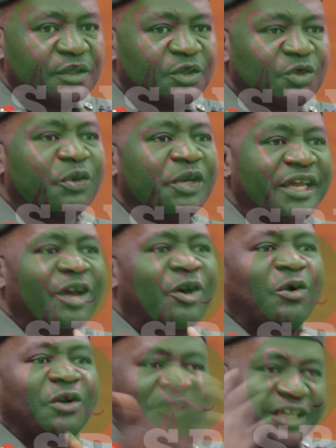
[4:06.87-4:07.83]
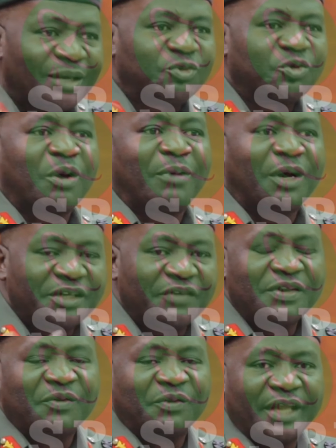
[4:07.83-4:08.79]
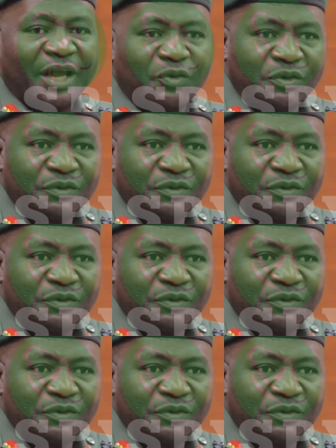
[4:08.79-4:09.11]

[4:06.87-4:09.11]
So it encouraged them to come out even on their own.